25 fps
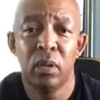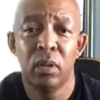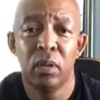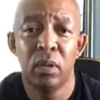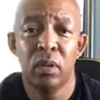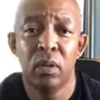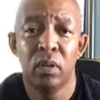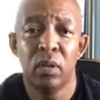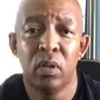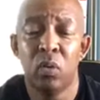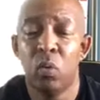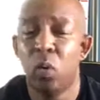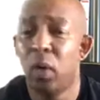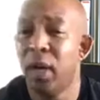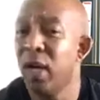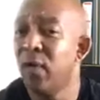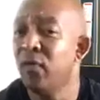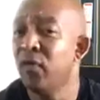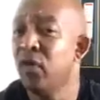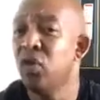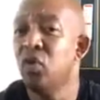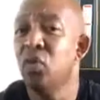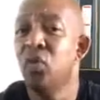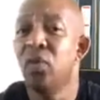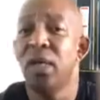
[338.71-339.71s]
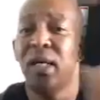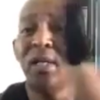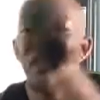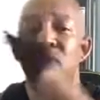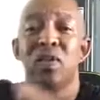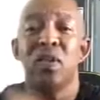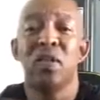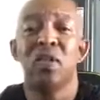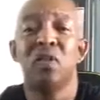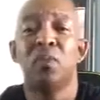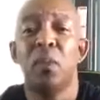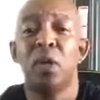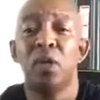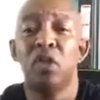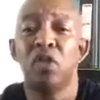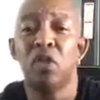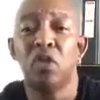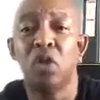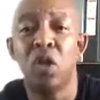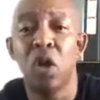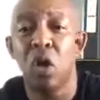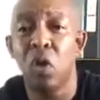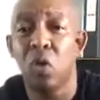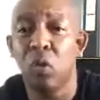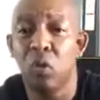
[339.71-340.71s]
That whatever you did 6 months
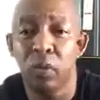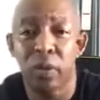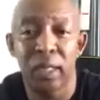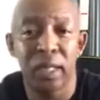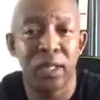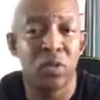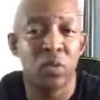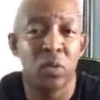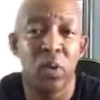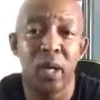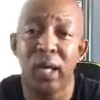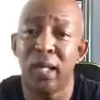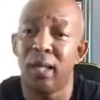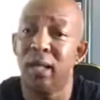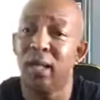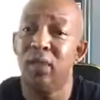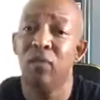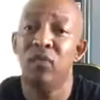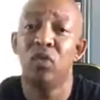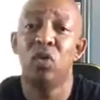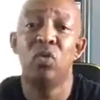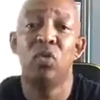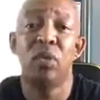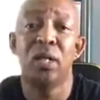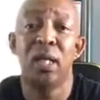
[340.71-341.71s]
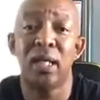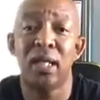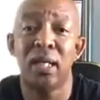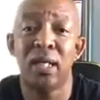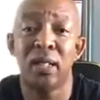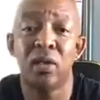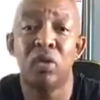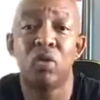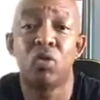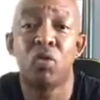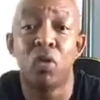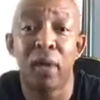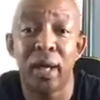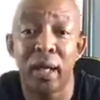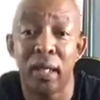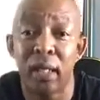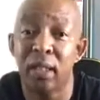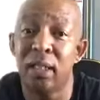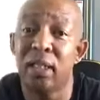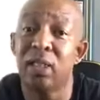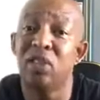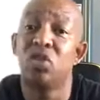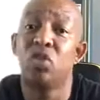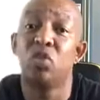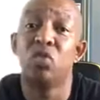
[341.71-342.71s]
ago, guess what? If you did it, great.
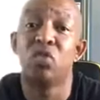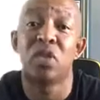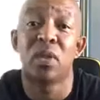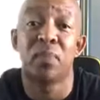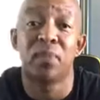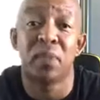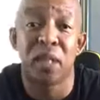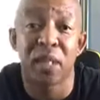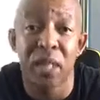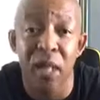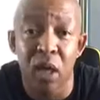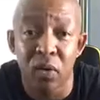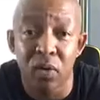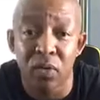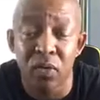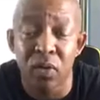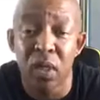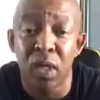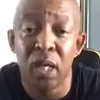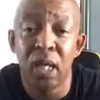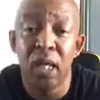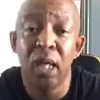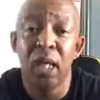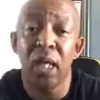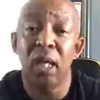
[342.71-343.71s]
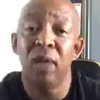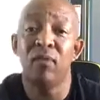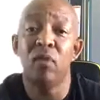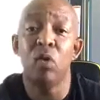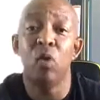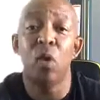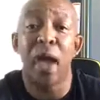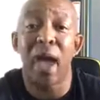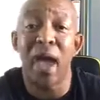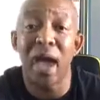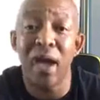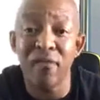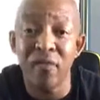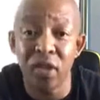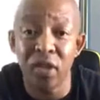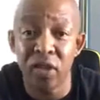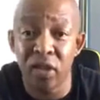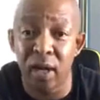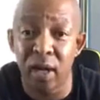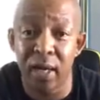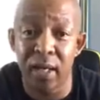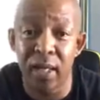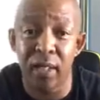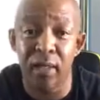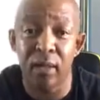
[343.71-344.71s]
Let's do something else. If you haven't
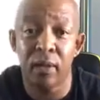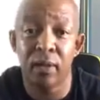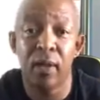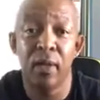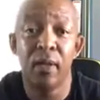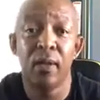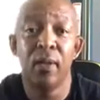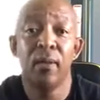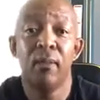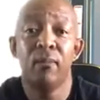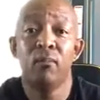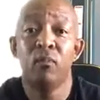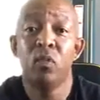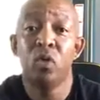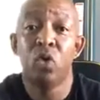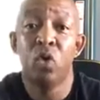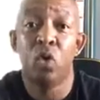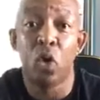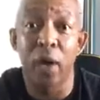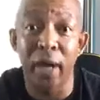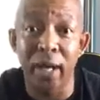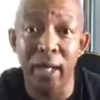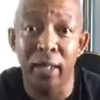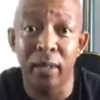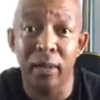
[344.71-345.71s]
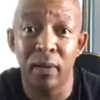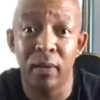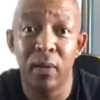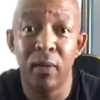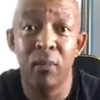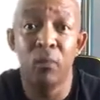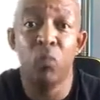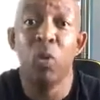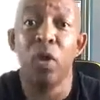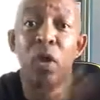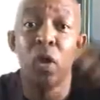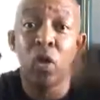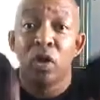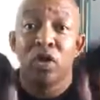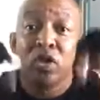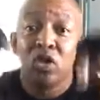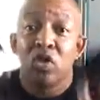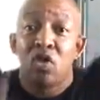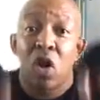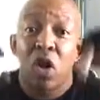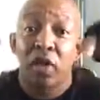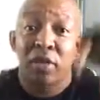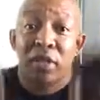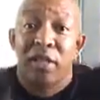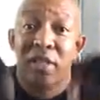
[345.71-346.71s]
done it, great. We're going to
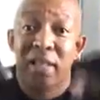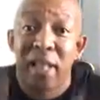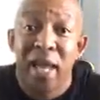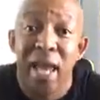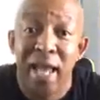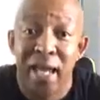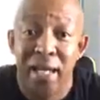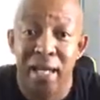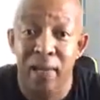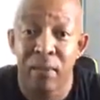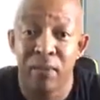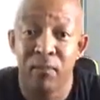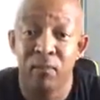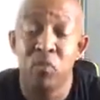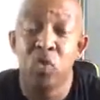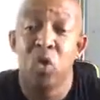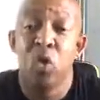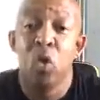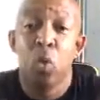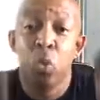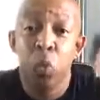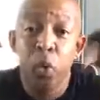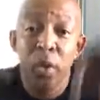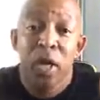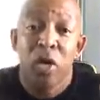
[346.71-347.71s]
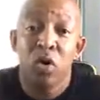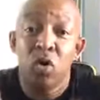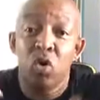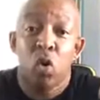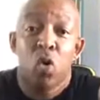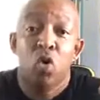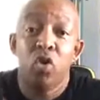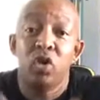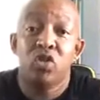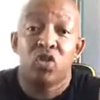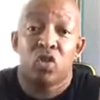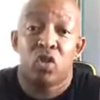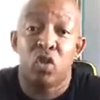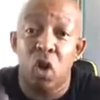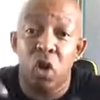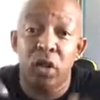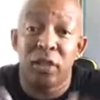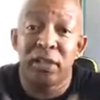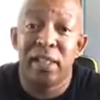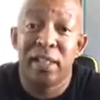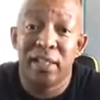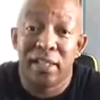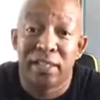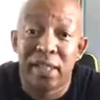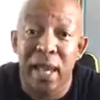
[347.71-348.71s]
start today. We're going to start
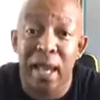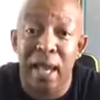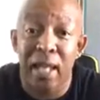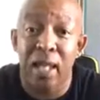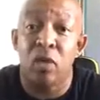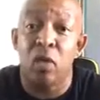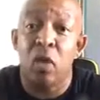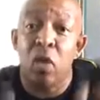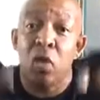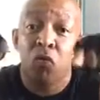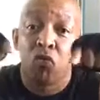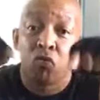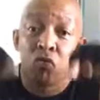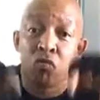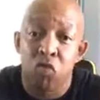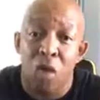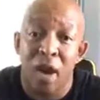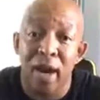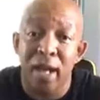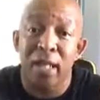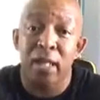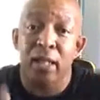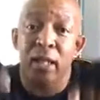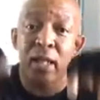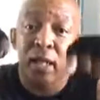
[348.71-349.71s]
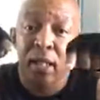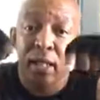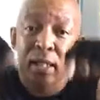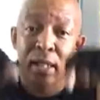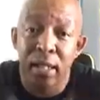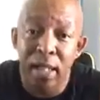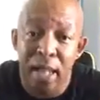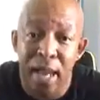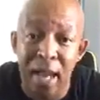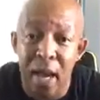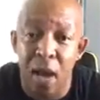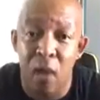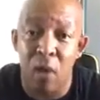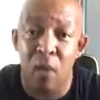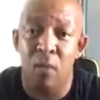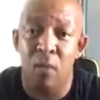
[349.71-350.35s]
today, right now.